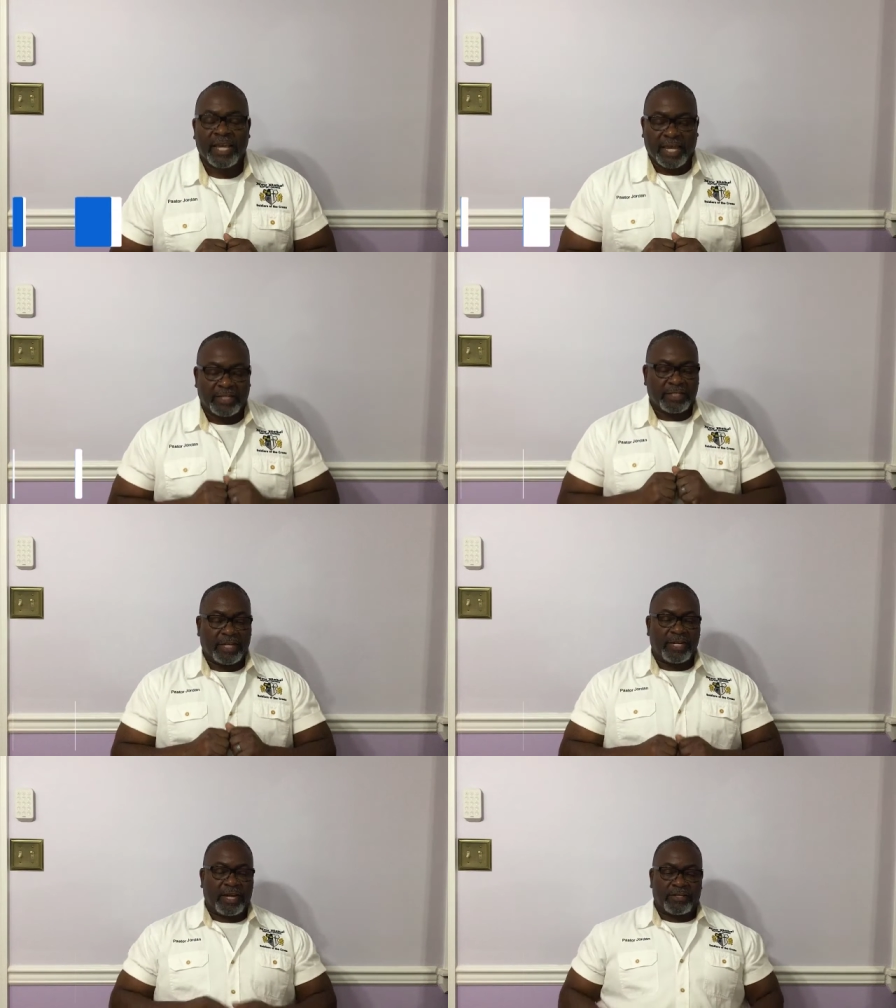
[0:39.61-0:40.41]
And
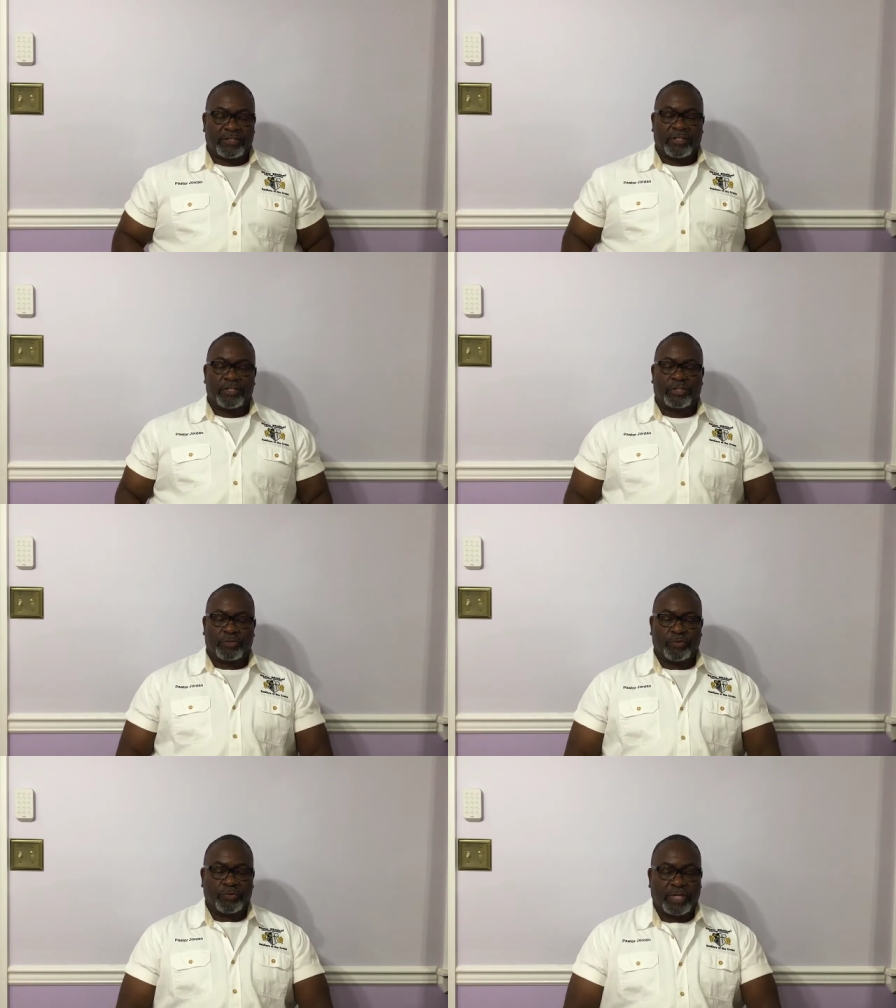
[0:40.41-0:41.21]
today, our Sunday
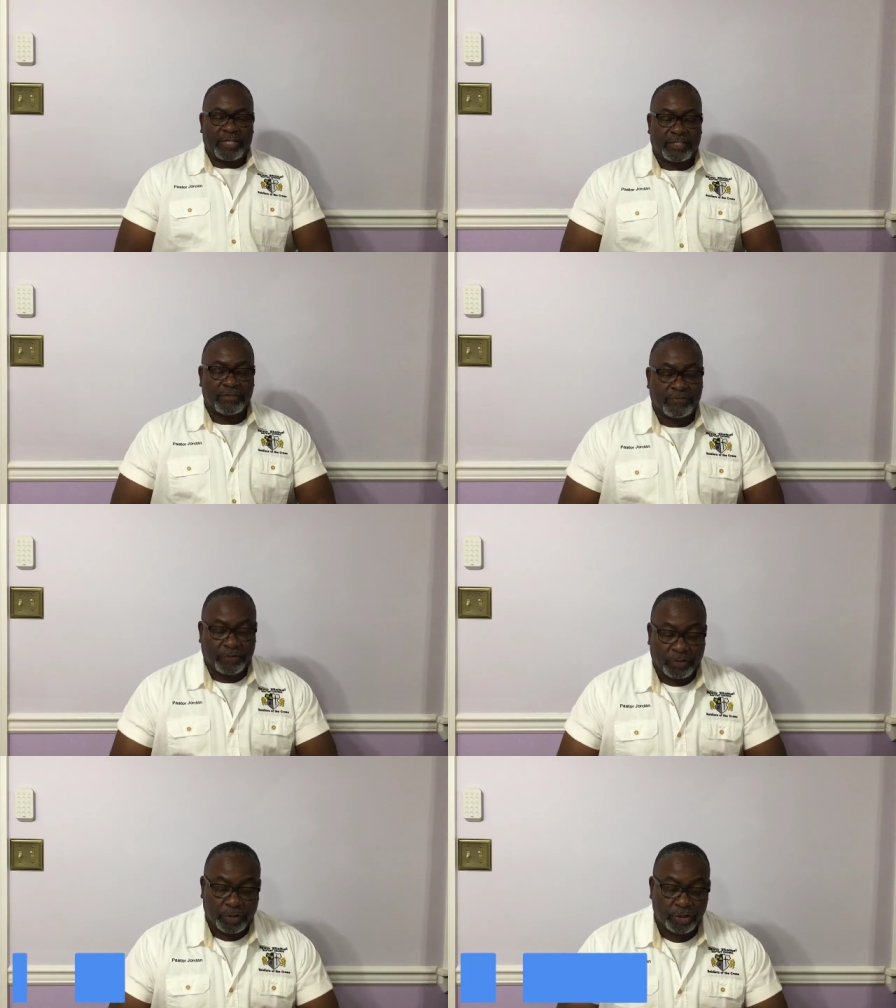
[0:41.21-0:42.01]
school lesson
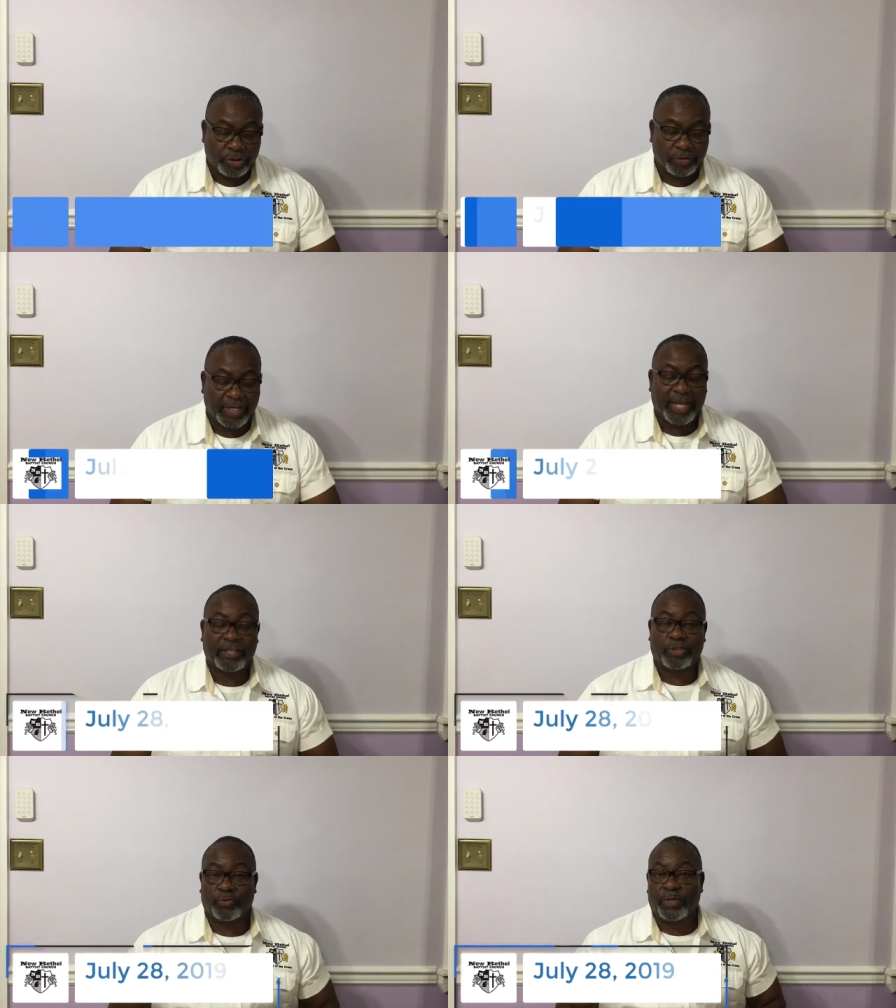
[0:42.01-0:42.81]
for July
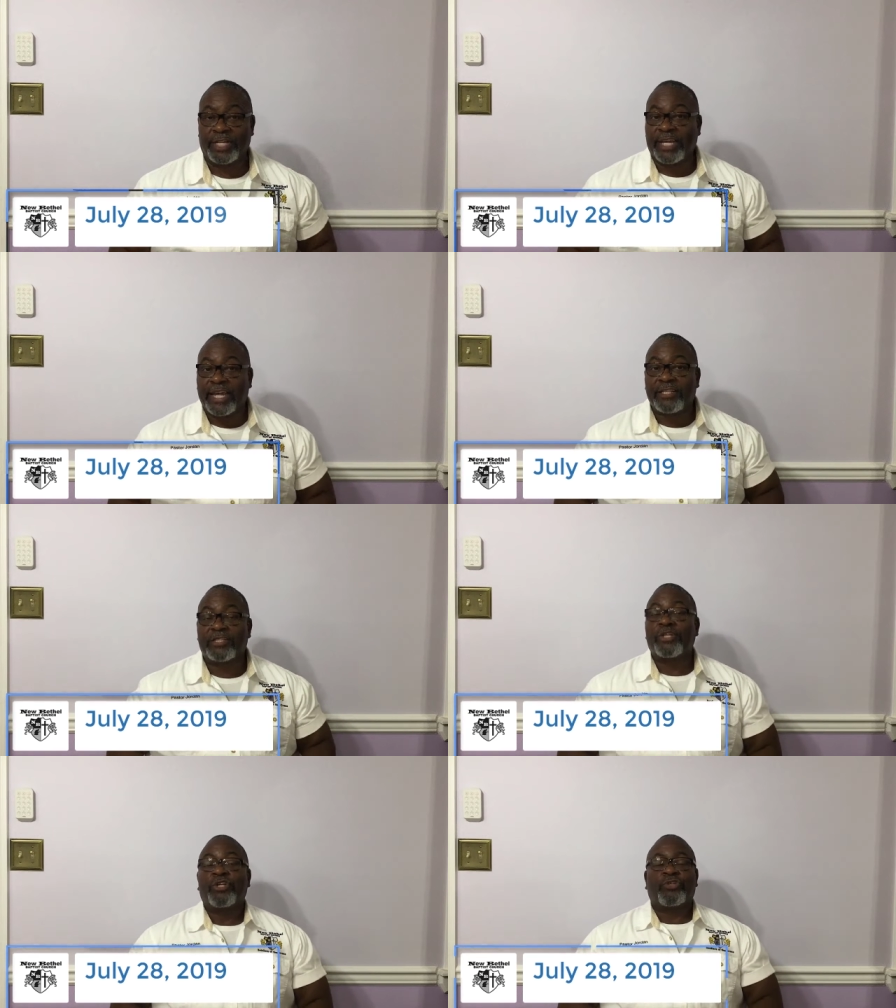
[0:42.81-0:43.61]
the 28th,
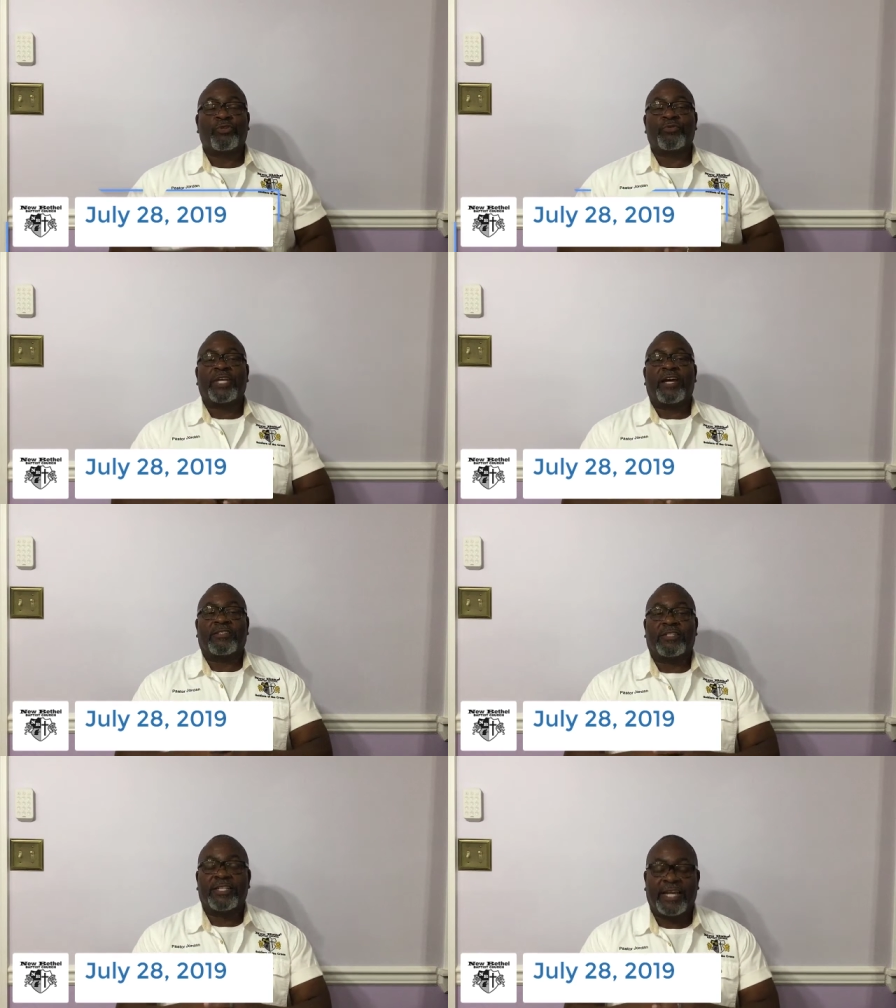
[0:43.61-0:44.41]

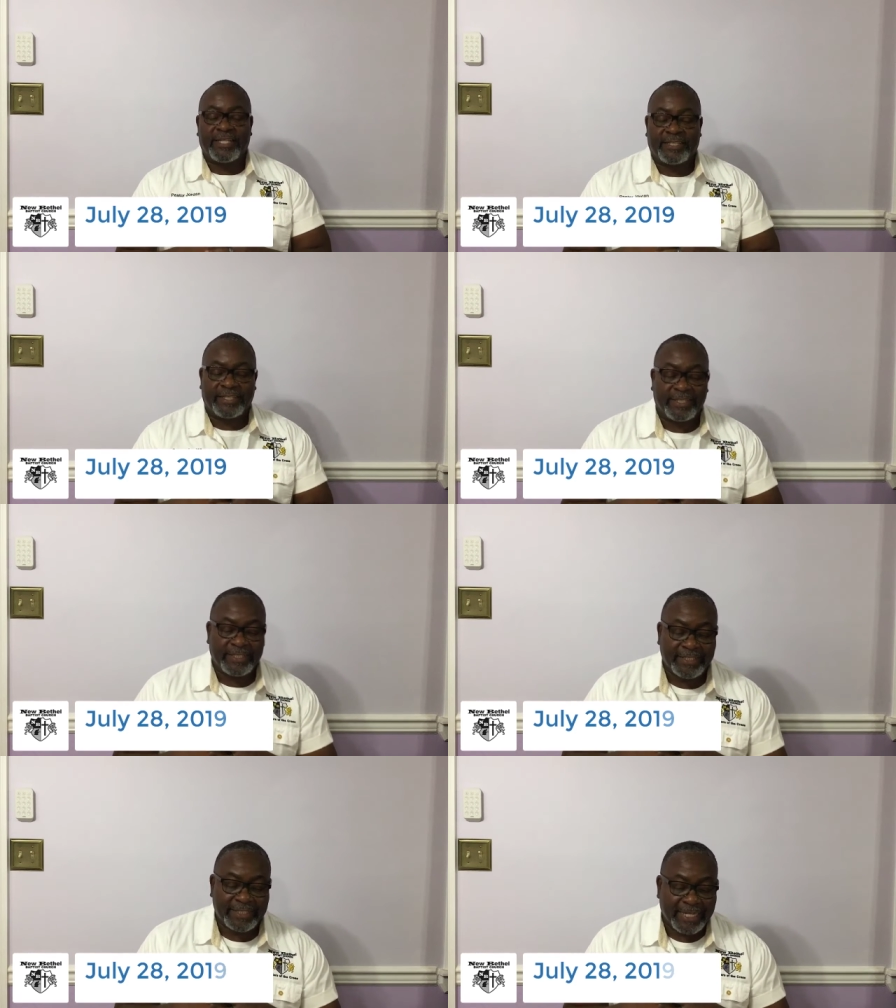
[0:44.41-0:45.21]

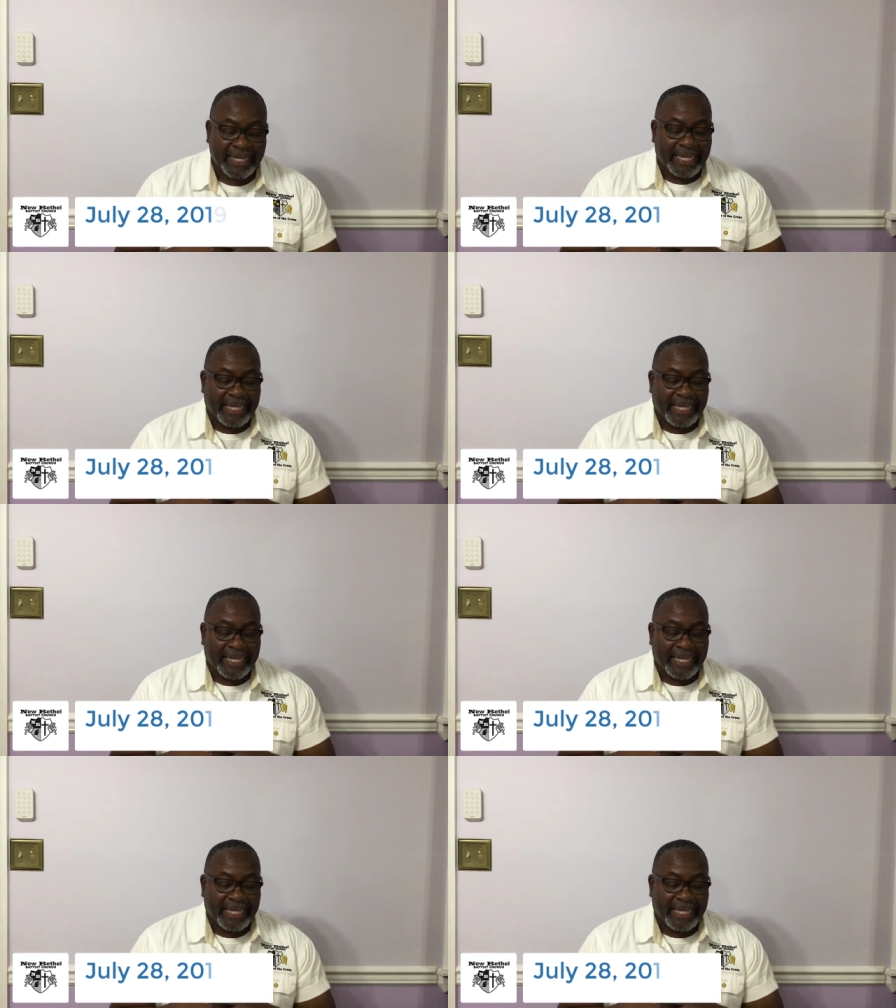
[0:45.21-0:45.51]
2019,